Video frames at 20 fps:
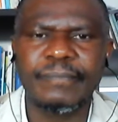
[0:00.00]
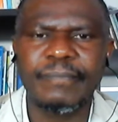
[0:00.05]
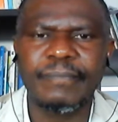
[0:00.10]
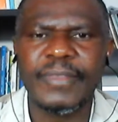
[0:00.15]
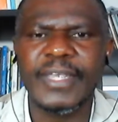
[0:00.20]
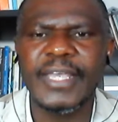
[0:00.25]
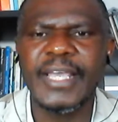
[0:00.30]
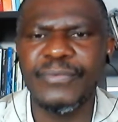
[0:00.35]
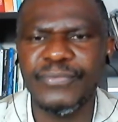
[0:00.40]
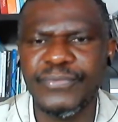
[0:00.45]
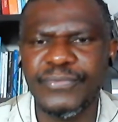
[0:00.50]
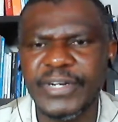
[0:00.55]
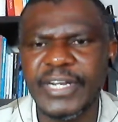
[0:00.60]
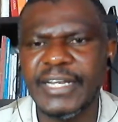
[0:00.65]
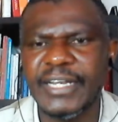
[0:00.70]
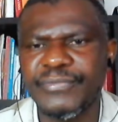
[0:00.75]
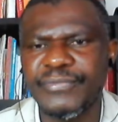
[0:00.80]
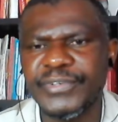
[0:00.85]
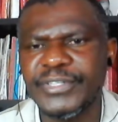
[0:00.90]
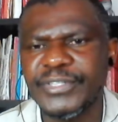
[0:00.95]
have
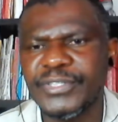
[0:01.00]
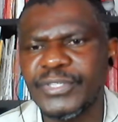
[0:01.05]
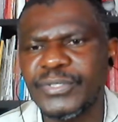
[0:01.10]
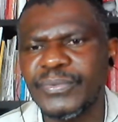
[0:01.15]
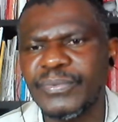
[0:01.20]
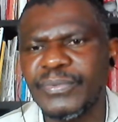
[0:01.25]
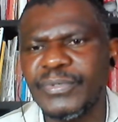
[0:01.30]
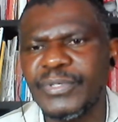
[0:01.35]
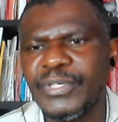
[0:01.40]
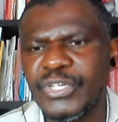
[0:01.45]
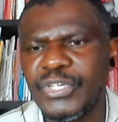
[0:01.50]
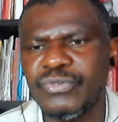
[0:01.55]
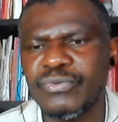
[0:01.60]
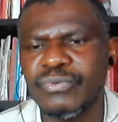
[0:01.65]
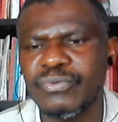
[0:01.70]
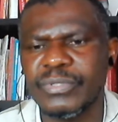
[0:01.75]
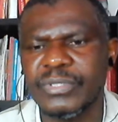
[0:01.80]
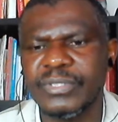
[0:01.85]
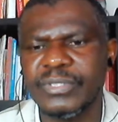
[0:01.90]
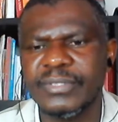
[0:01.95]
relevance to the
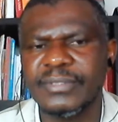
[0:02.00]
issues.